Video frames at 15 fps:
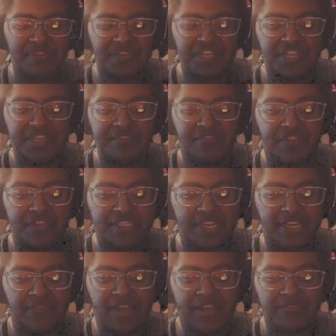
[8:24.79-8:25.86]
Leave the
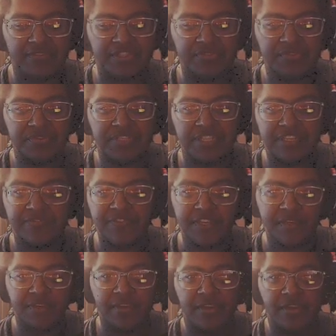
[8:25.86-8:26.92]
safe house. Use the
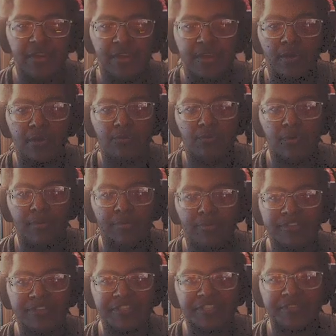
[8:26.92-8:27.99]
lever. Well,
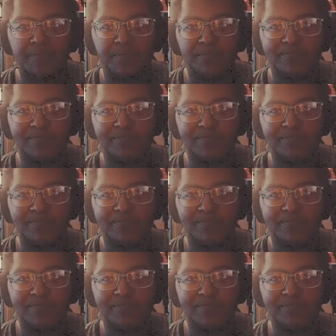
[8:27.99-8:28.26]
Boris,